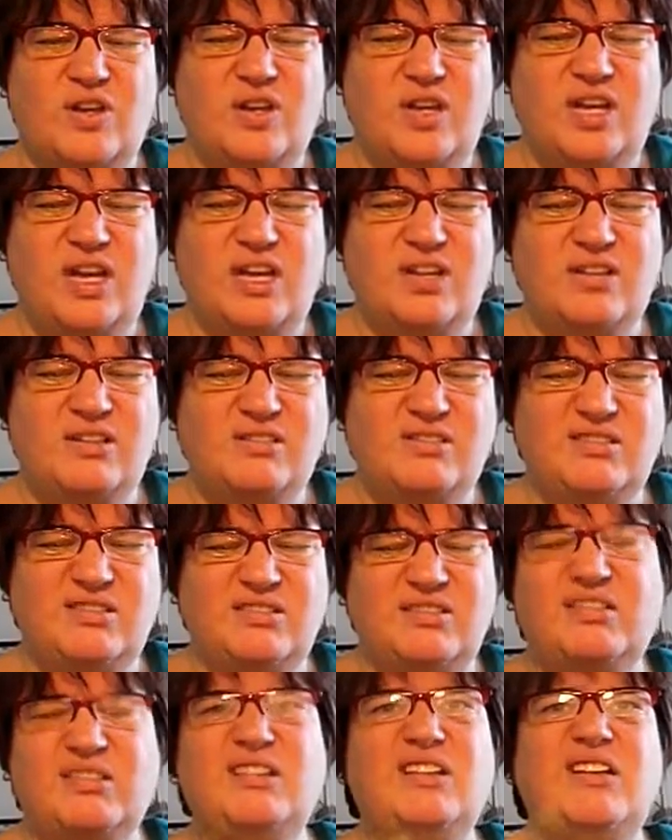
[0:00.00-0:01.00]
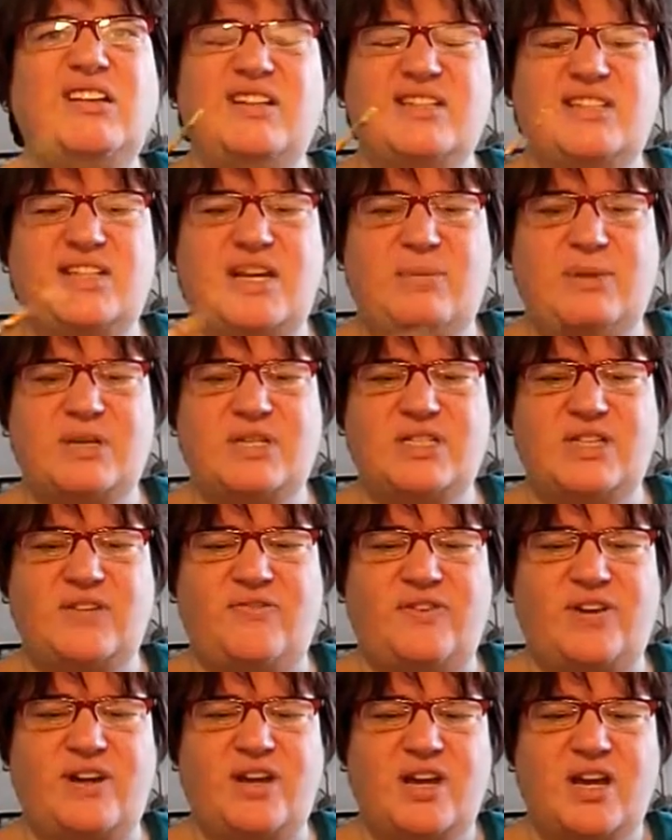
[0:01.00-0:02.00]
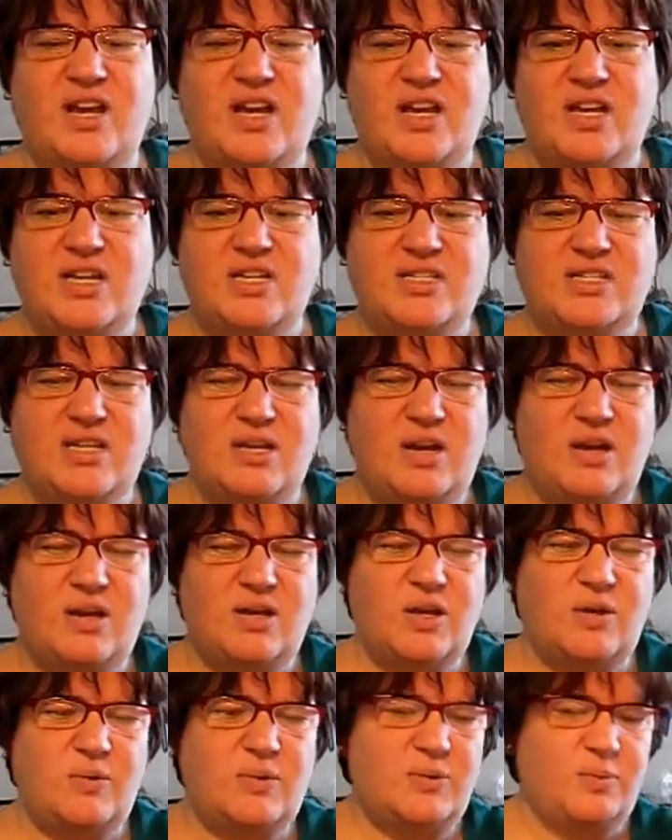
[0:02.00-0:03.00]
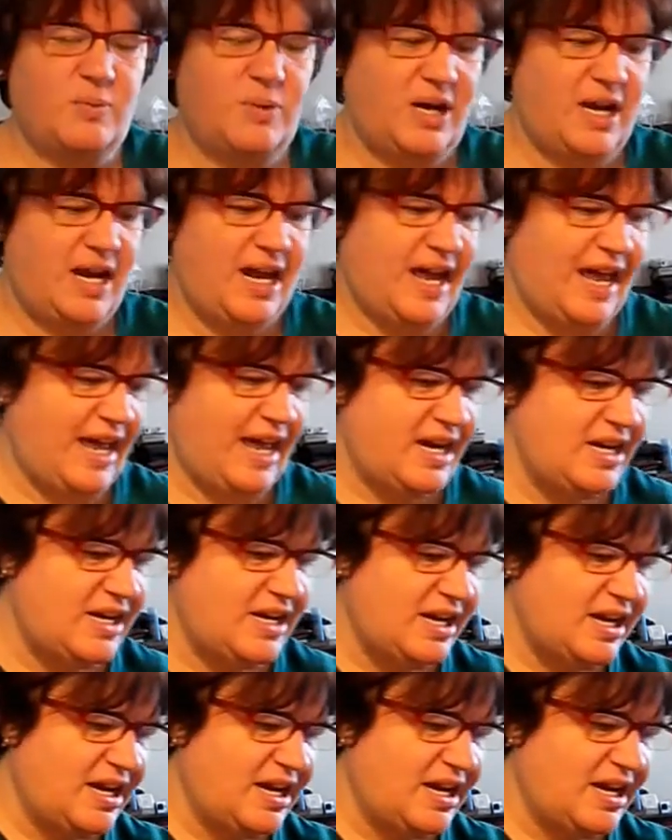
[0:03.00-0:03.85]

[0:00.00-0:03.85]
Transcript: No, it's not much different. So I'll go with what I had.